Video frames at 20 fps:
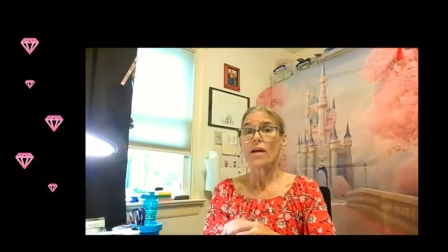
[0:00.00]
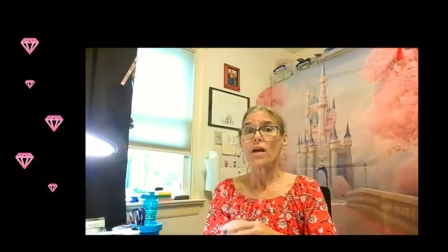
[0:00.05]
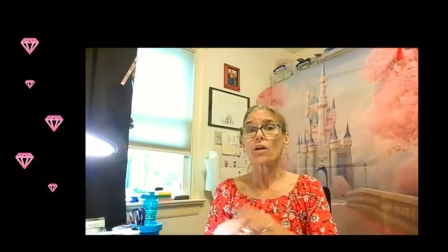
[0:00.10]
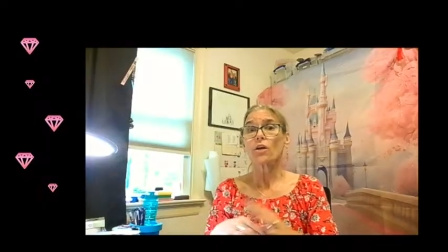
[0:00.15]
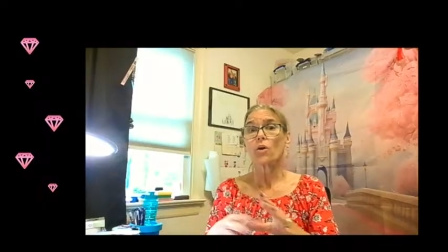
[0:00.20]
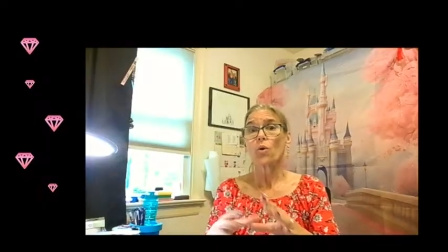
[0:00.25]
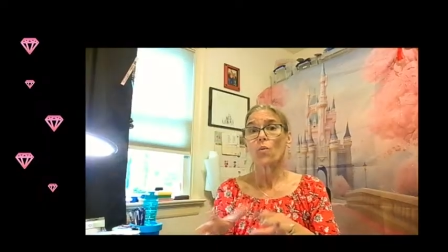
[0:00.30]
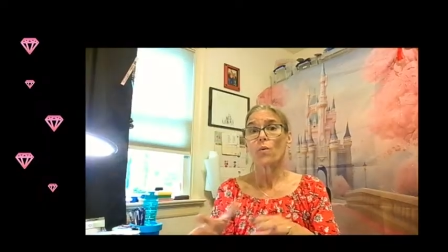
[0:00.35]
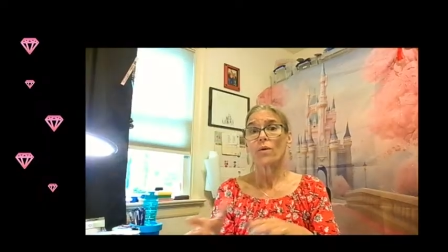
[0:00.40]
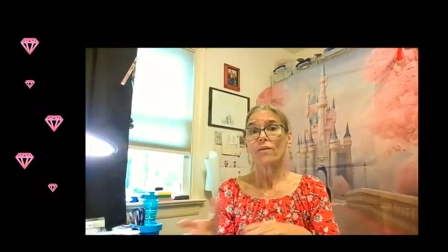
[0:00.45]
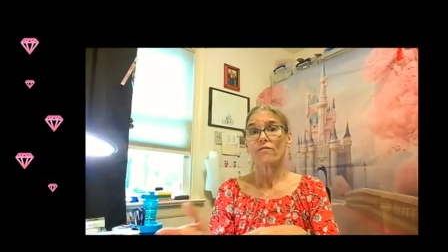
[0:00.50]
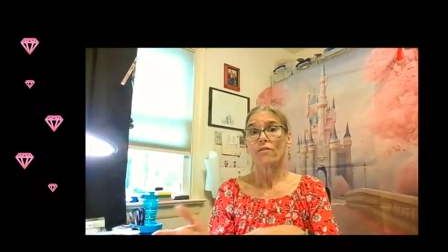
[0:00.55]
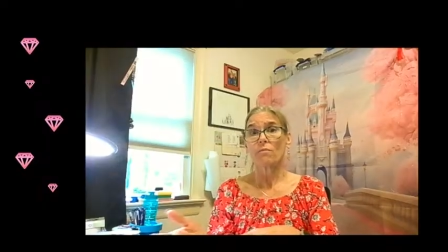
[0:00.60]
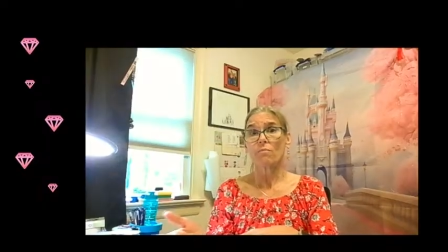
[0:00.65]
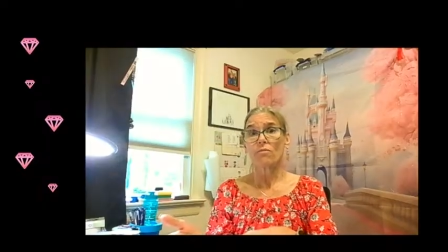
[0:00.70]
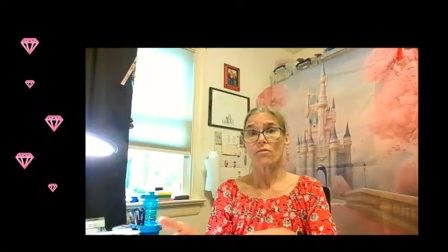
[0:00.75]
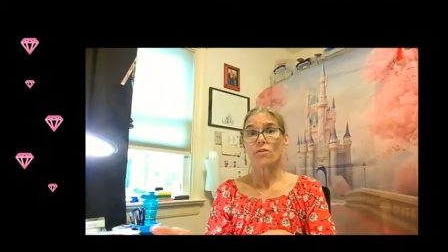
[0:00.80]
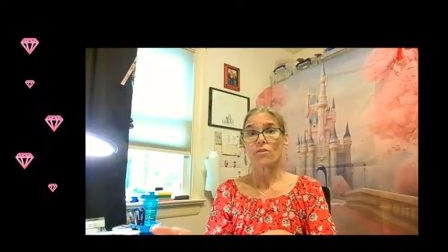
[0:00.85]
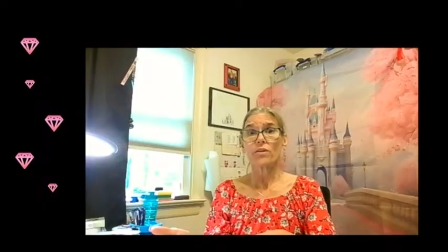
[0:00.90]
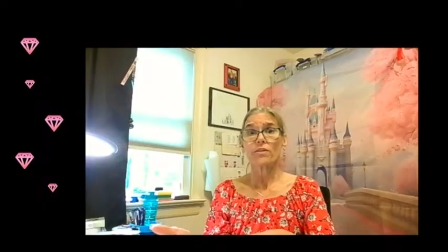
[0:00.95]
are going
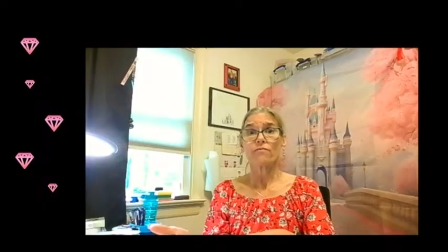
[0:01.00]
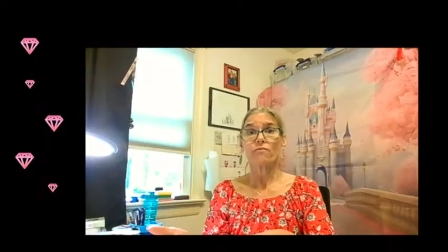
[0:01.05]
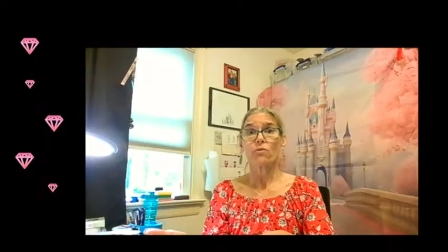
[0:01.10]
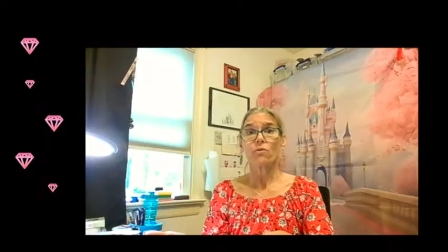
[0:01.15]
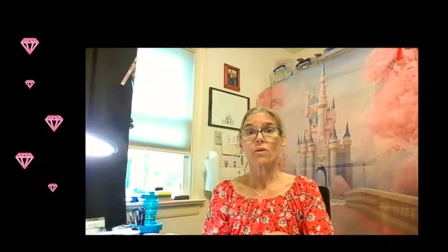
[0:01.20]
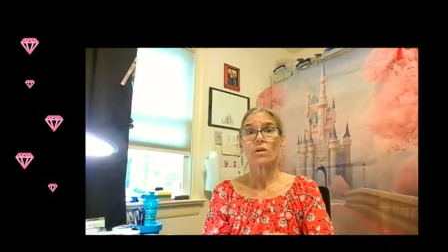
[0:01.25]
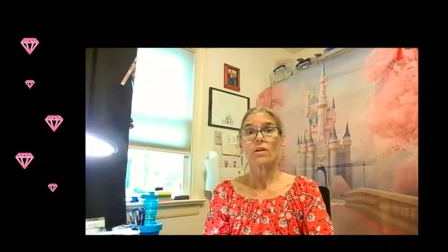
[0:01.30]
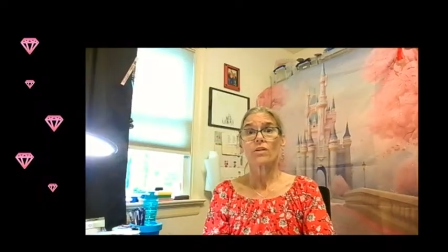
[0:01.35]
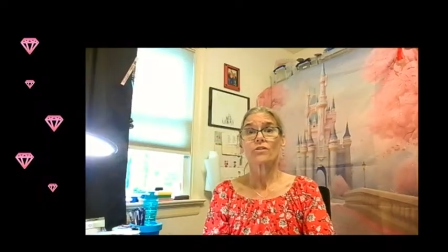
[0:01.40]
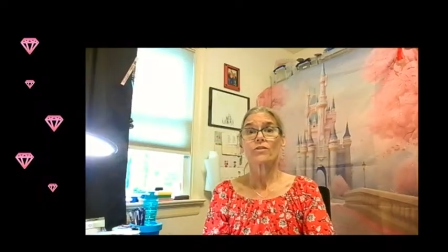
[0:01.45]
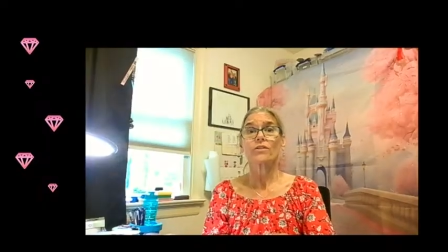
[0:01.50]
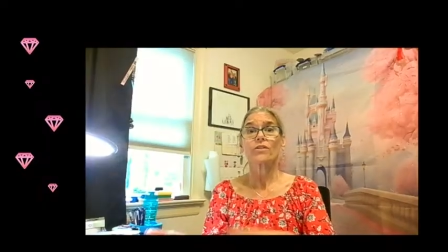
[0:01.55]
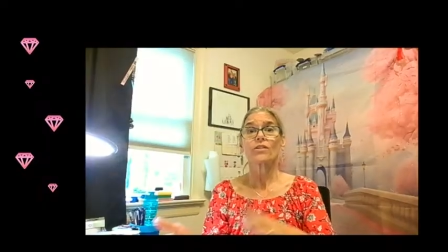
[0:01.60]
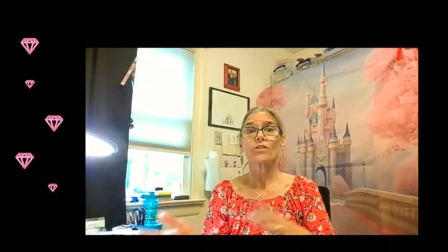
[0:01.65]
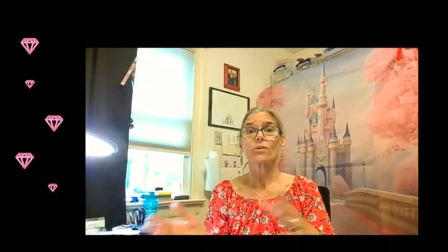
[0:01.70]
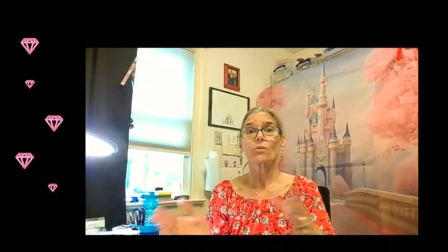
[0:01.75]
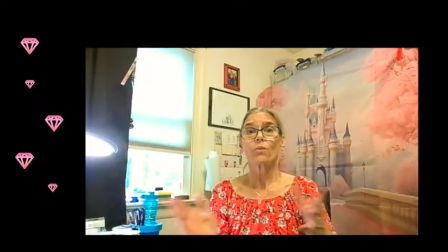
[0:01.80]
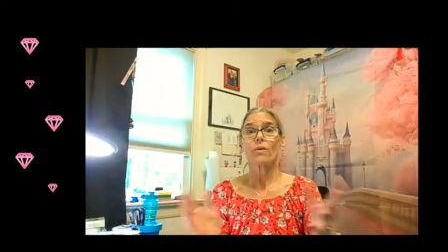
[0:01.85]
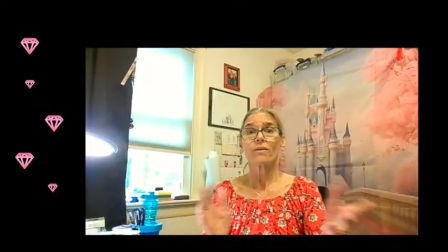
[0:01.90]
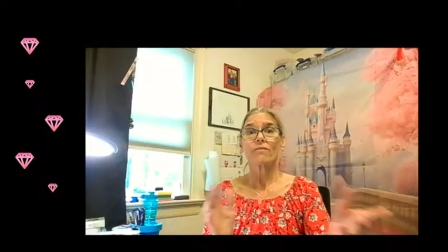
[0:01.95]
from 3,400
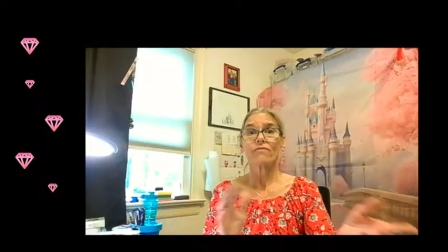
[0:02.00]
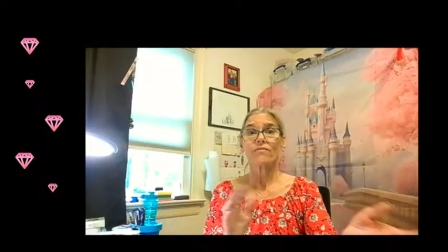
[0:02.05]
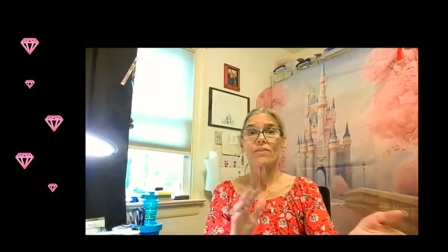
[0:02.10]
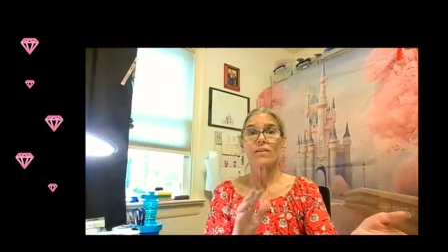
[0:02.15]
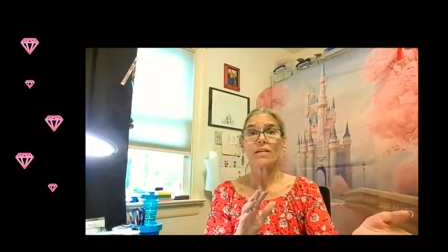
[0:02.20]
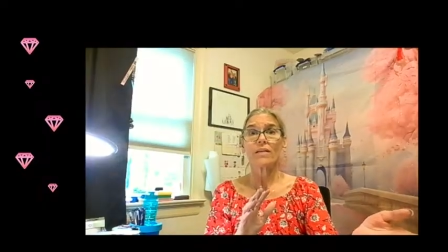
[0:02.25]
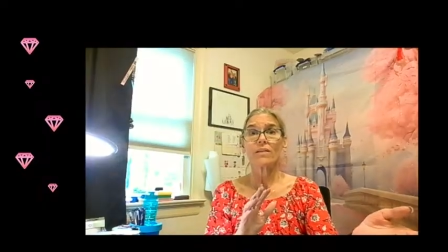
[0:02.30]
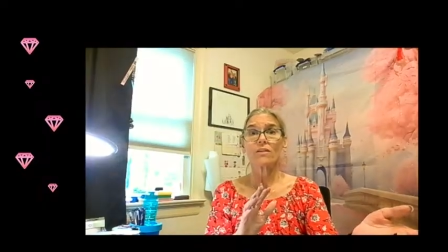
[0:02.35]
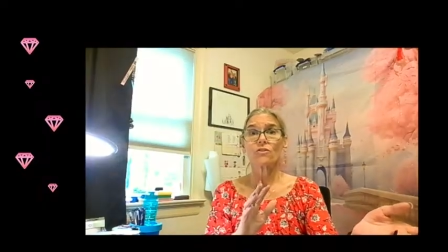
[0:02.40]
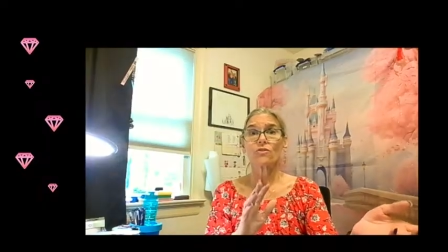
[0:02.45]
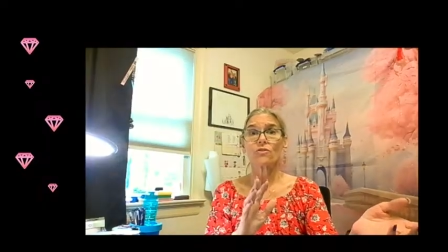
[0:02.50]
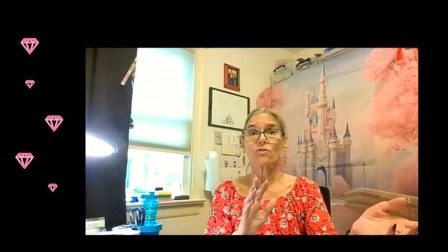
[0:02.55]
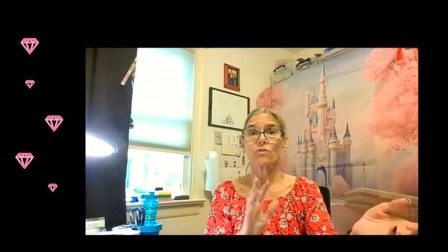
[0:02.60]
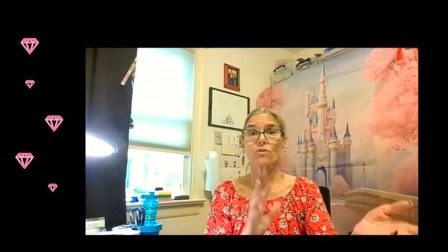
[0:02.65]
square feet